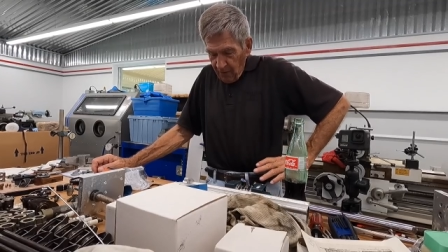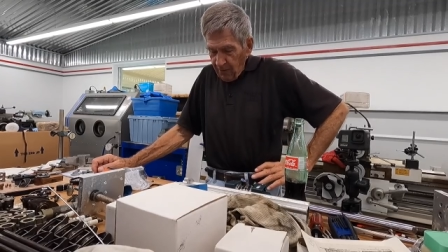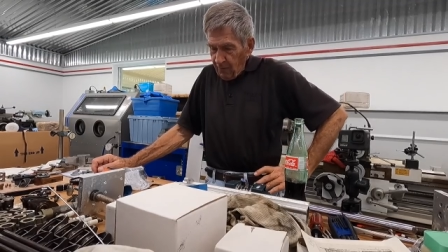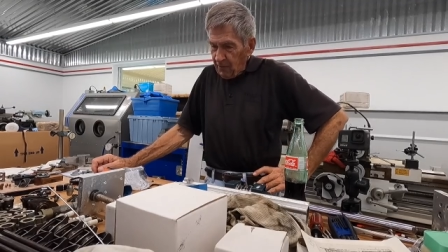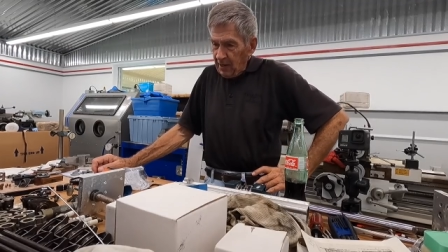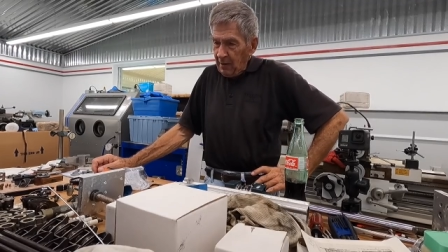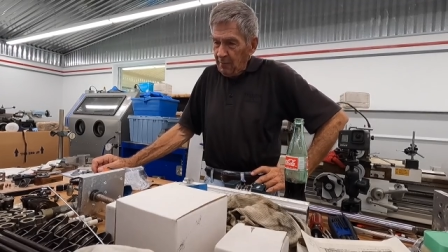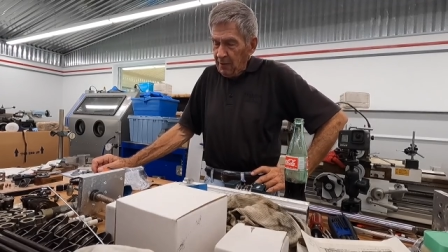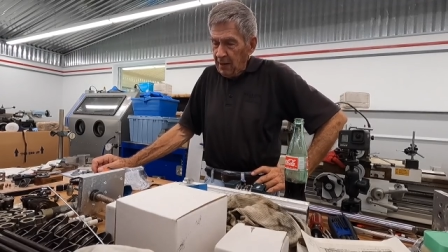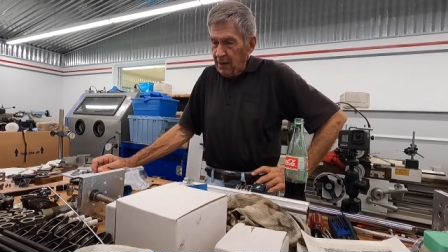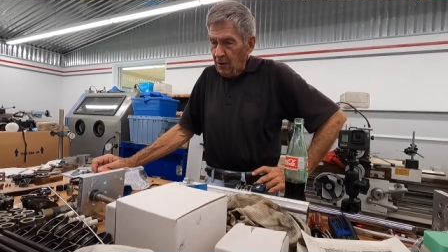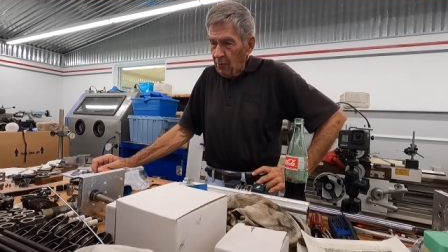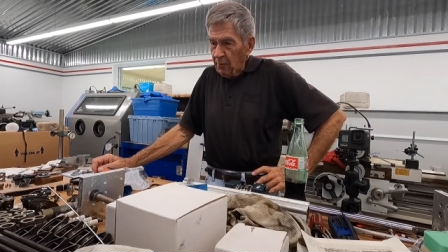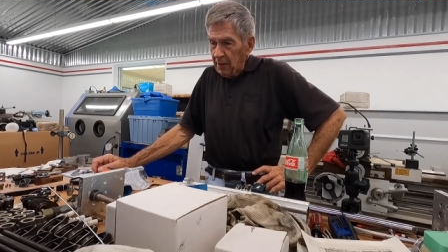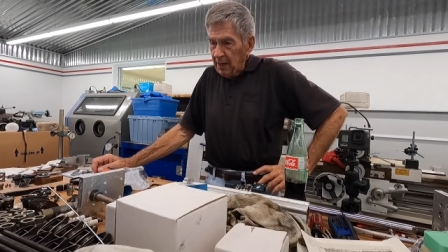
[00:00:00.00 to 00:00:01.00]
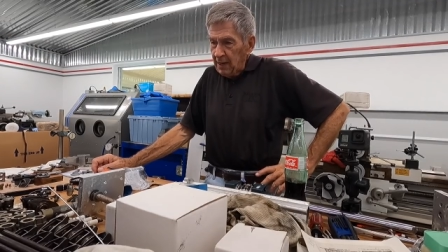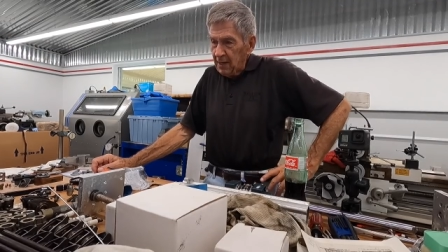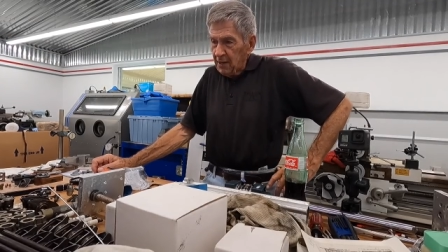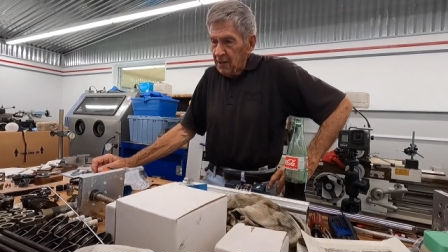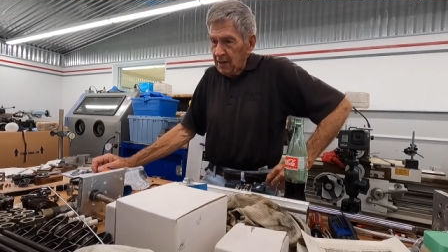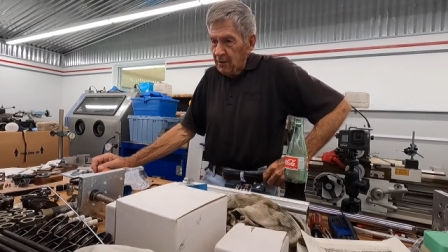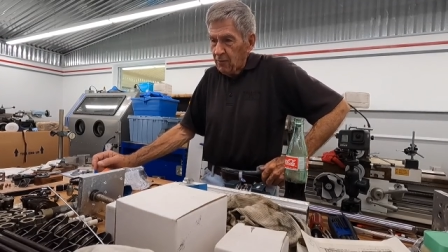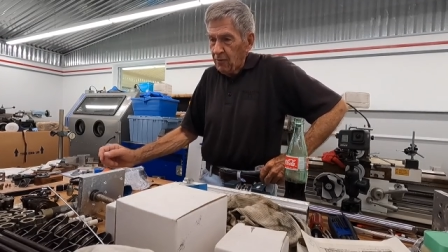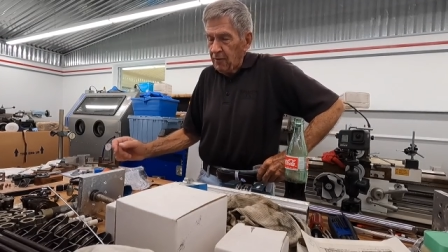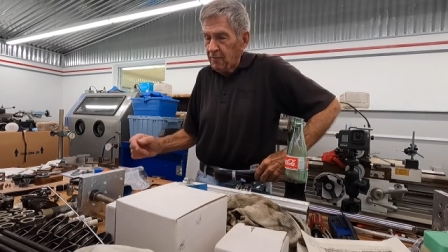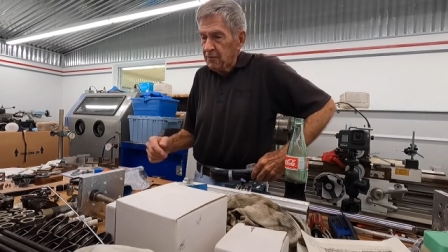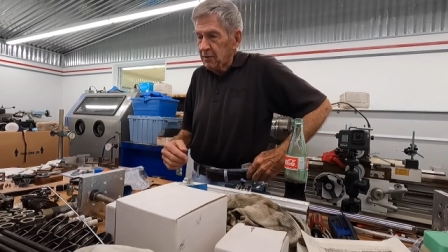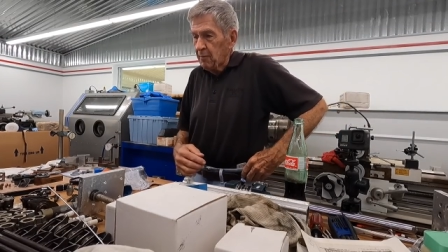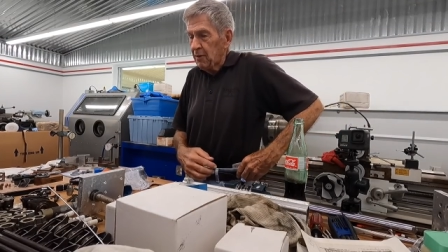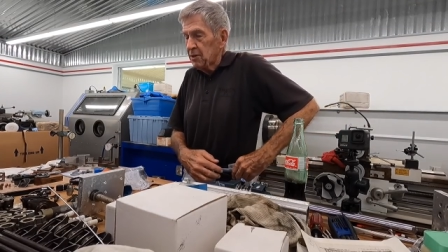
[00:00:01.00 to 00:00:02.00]
Would that be an open-ended thing where
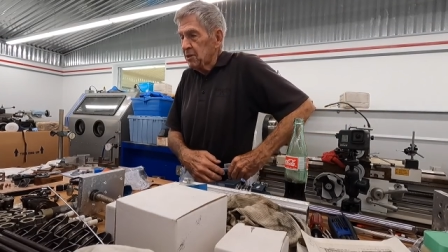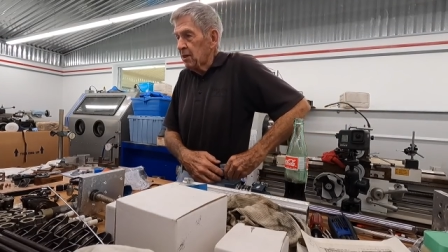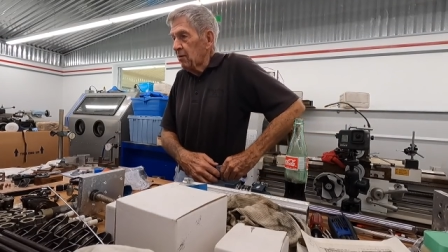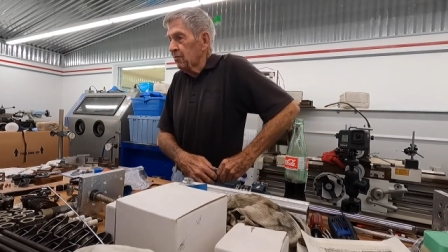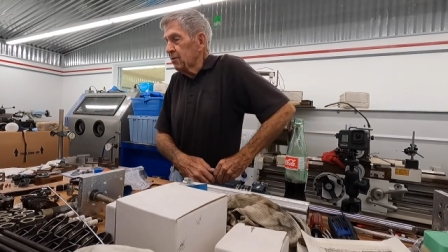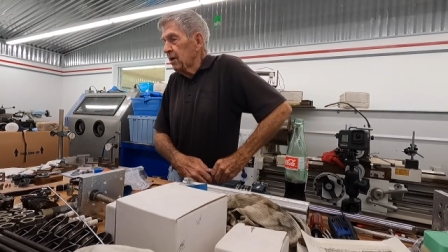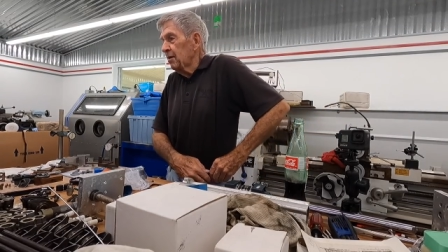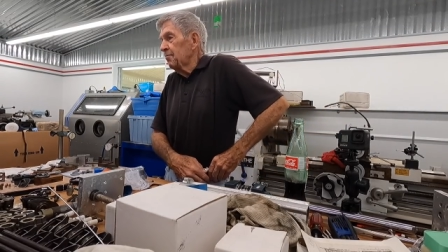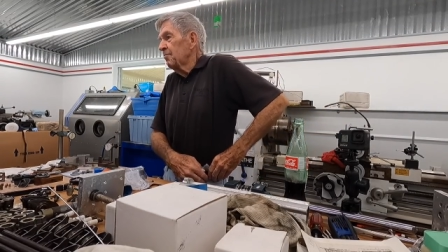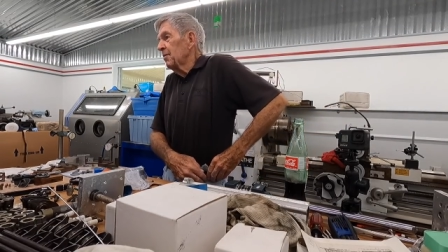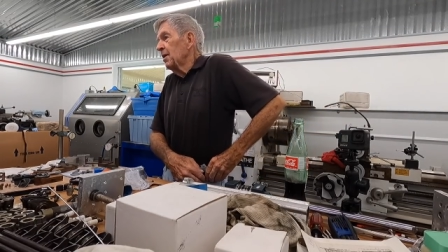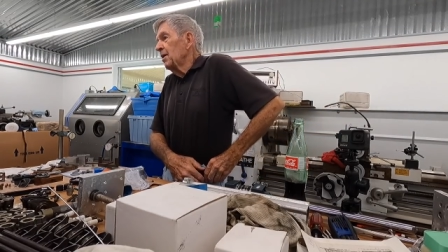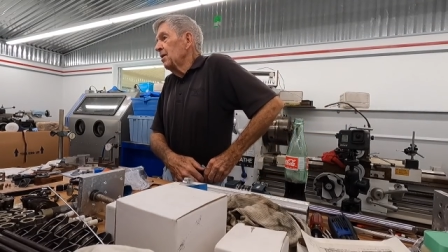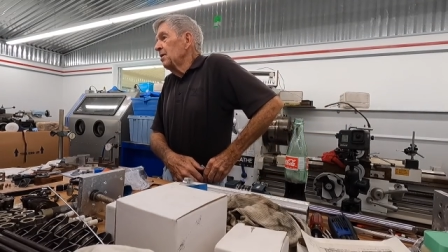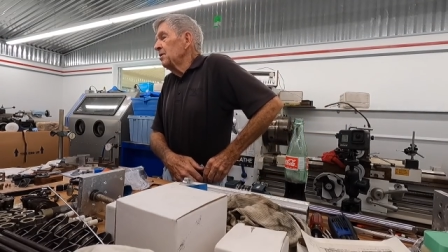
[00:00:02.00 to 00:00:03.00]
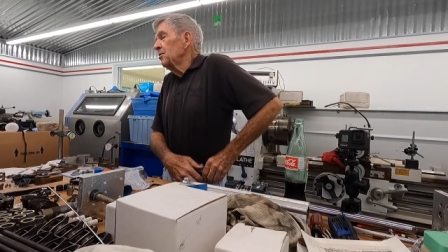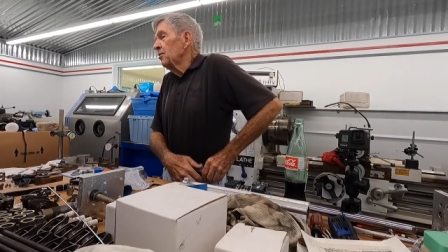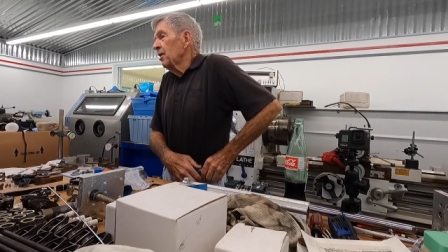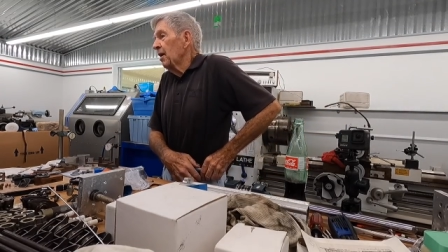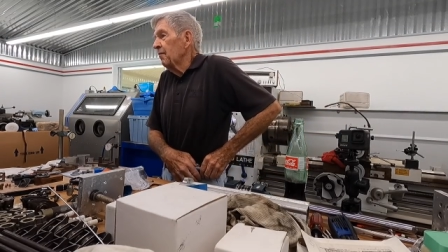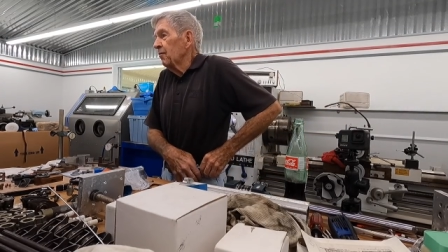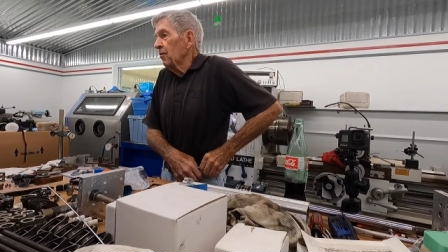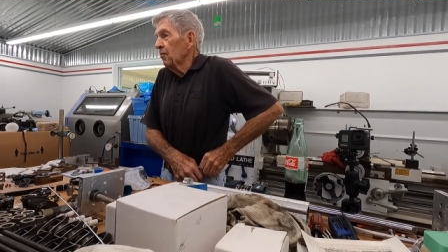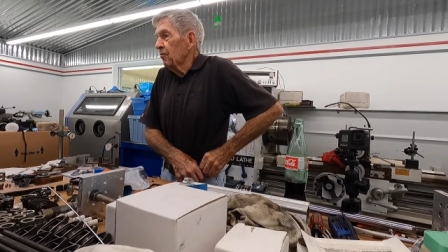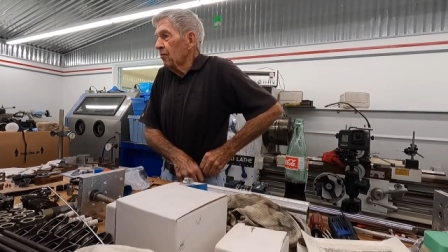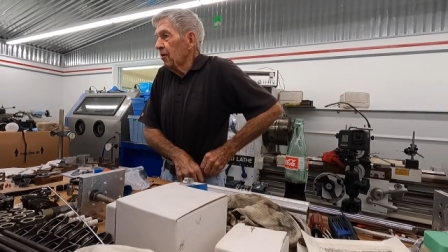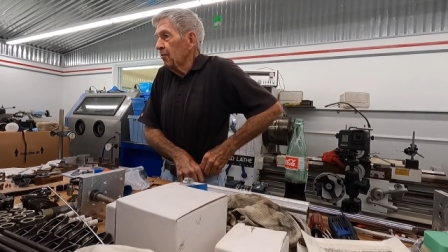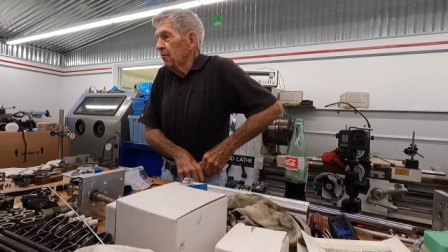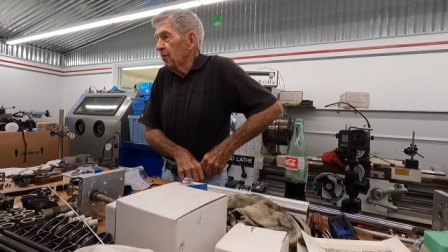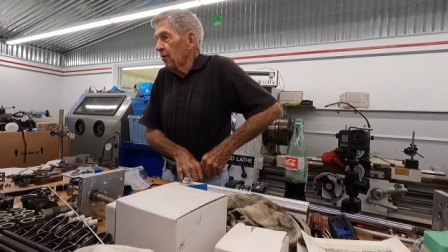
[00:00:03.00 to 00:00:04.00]
if someone said, okay, you can have your own
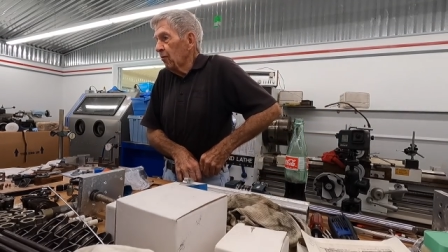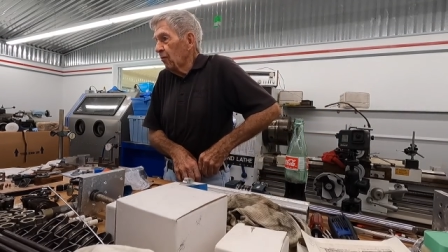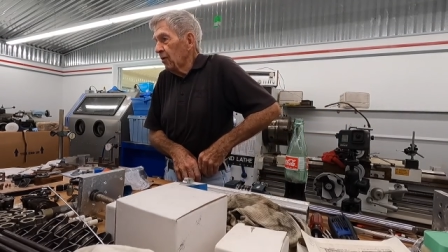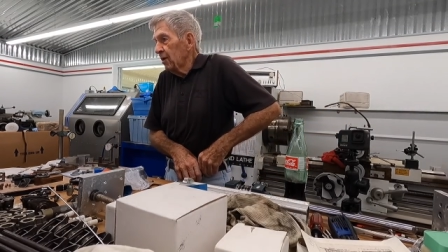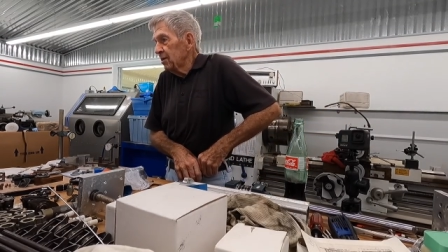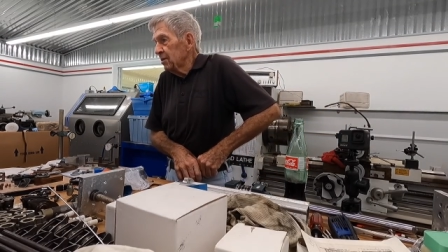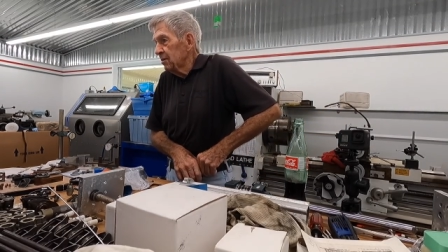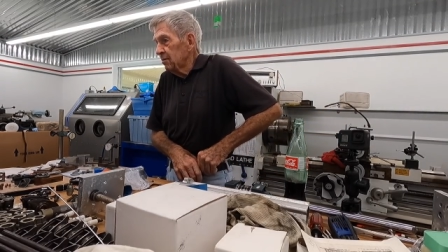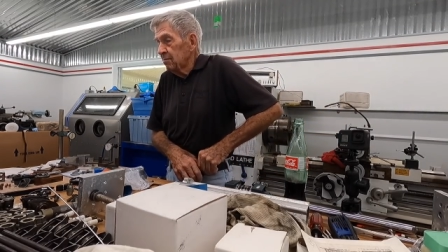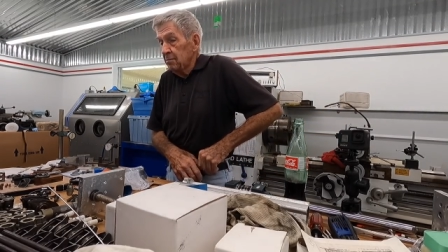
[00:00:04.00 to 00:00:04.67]
dream car, what is it?